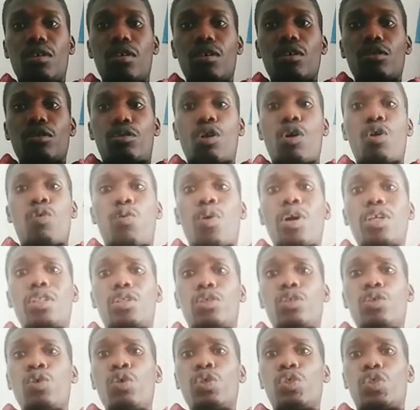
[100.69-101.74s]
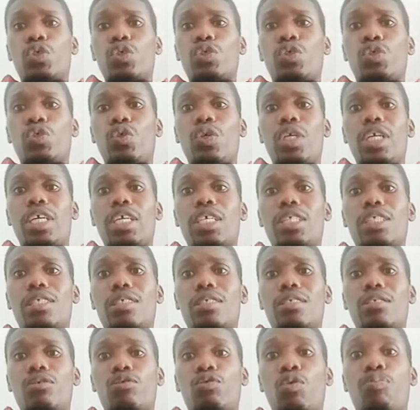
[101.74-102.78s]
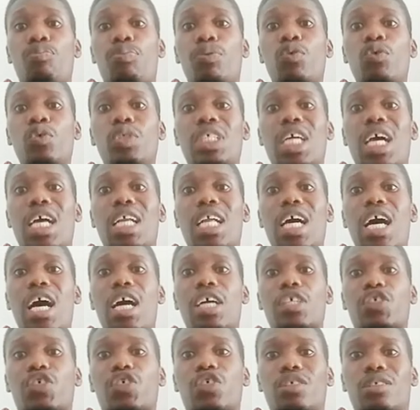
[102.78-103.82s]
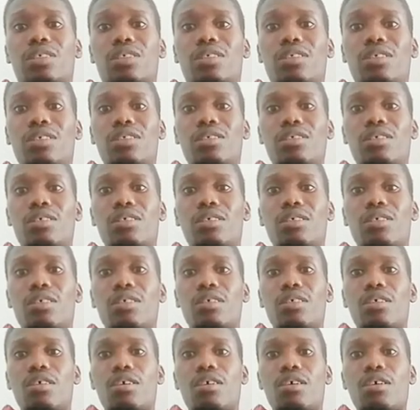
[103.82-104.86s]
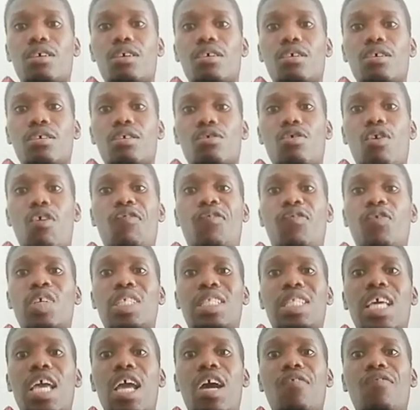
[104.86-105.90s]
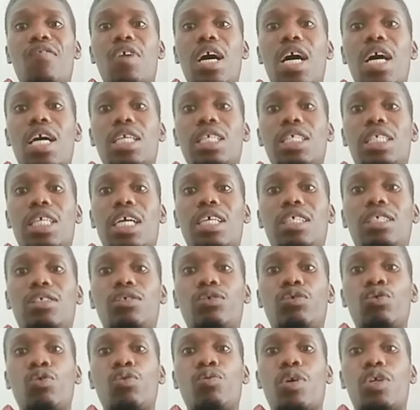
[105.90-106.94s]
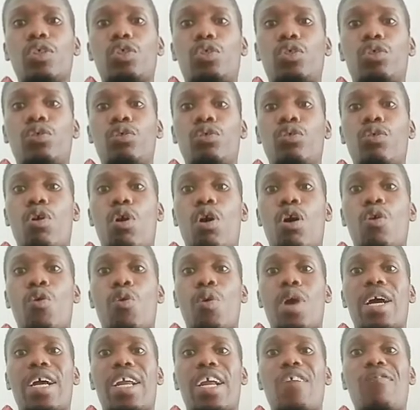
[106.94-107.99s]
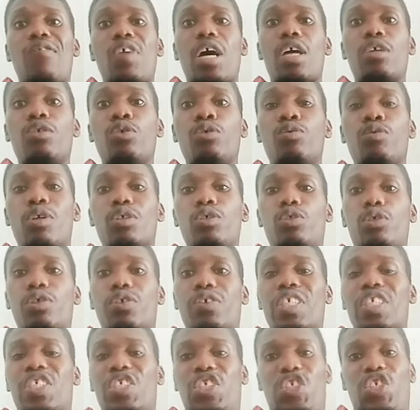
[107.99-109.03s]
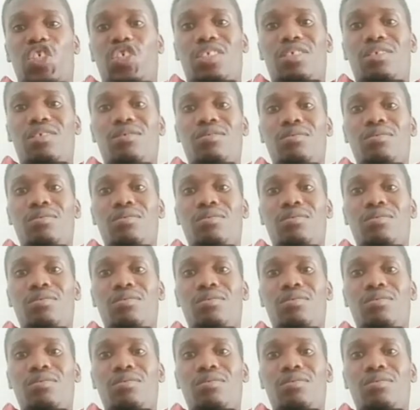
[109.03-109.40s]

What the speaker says: So what you should do is to put an action of whatever that you want to do or wherever you want to reach.